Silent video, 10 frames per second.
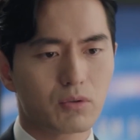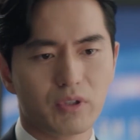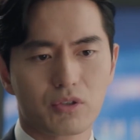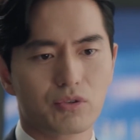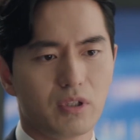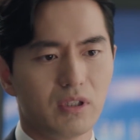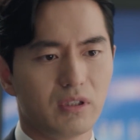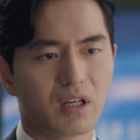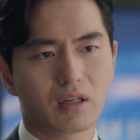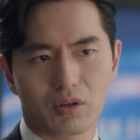Eun-ho
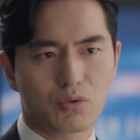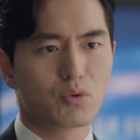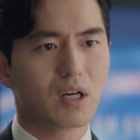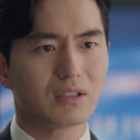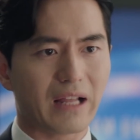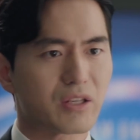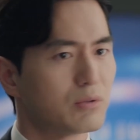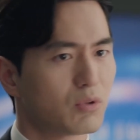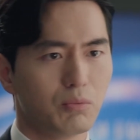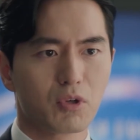could continue in her early